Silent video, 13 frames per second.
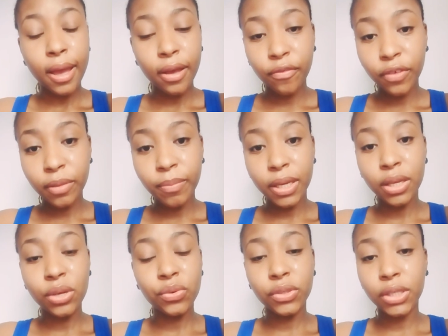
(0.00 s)
everybody
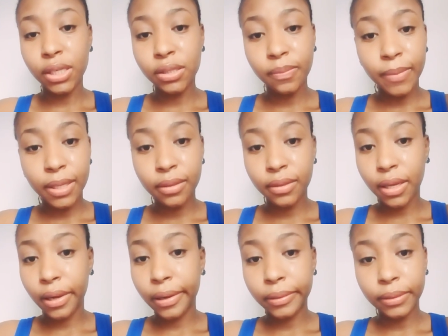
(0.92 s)
who's just been
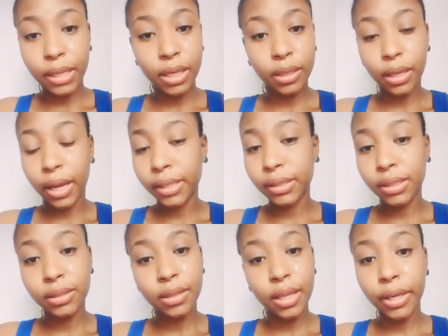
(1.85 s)
there, I
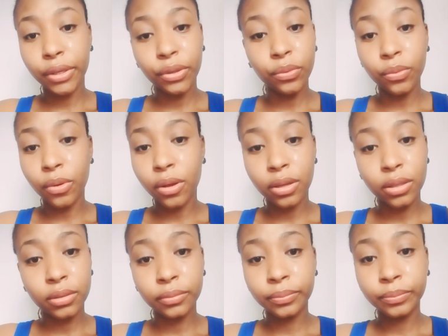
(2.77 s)
just thank you
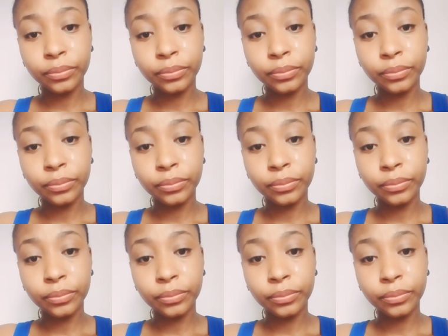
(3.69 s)
all.